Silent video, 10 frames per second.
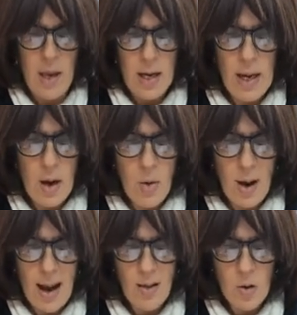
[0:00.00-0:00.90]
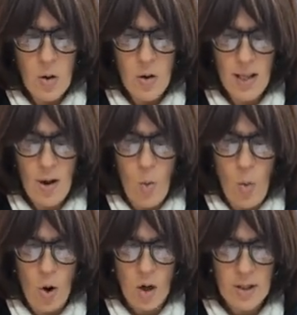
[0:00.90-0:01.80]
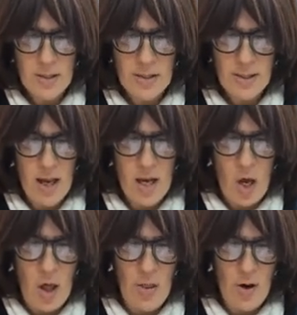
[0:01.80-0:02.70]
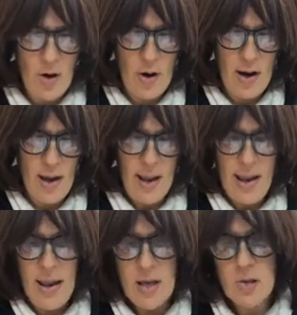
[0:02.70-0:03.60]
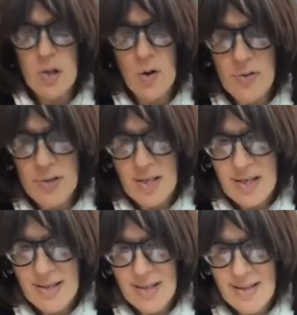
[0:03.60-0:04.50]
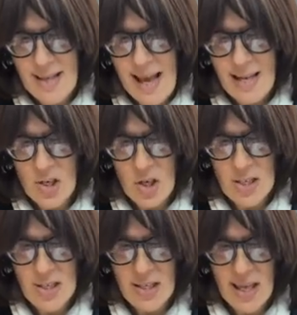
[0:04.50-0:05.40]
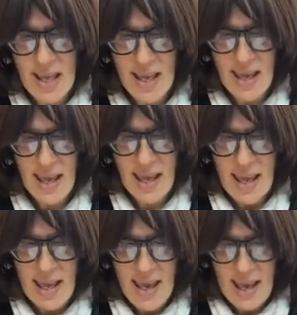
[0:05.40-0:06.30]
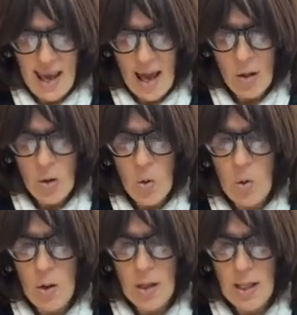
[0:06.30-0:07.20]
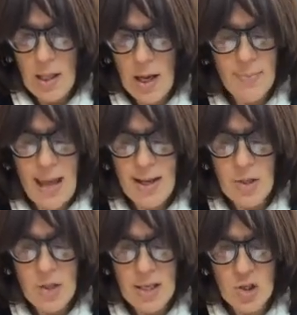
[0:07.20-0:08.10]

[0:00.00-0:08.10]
Now, alcohol ink works on other surfaces, not just alcohol, not